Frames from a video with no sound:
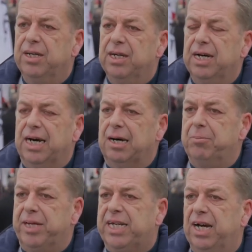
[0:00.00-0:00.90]
uh,
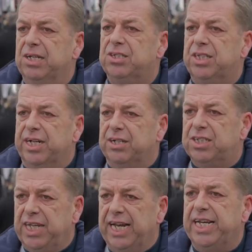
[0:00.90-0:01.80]
because they're
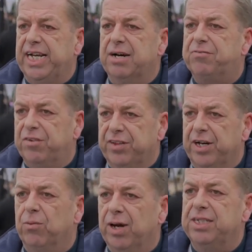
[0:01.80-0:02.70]
standing up for their
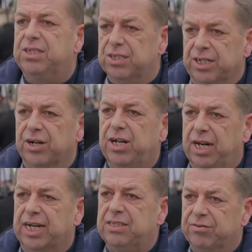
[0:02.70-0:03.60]
rights and their
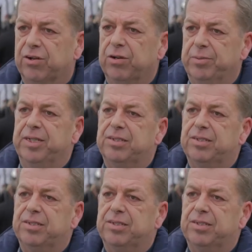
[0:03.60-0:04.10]
collective agreement.